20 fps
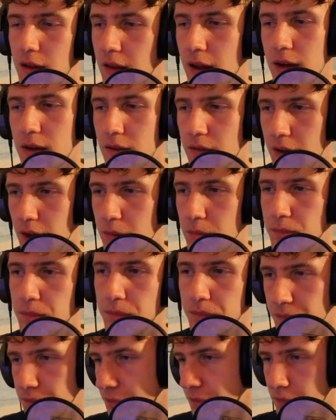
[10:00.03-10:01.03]
and then.
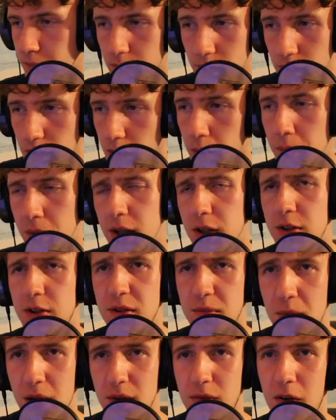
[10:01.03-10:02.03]
But this is my
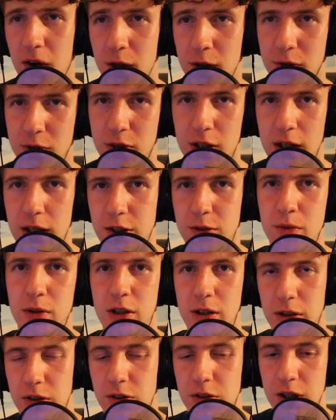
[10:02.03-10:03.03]
final tier list, which you can
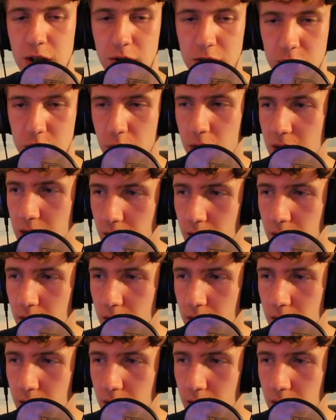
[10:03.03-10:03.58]
see on screen.